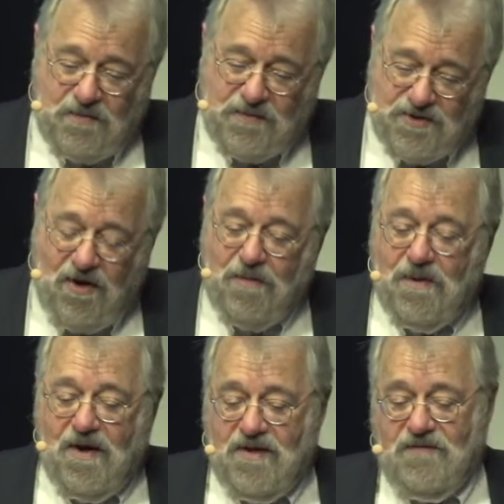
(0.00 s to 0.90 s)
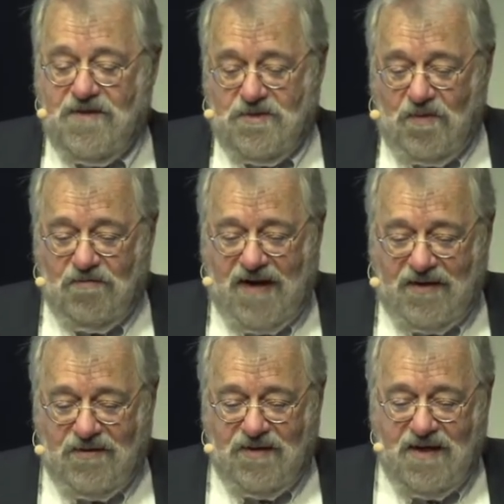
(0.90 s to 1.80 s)
which are part of the visual
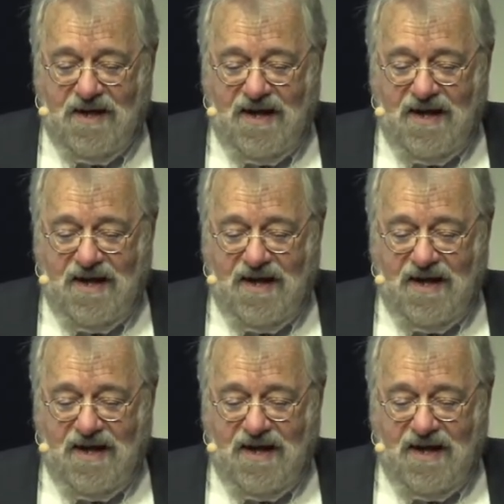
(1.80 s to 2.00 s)
record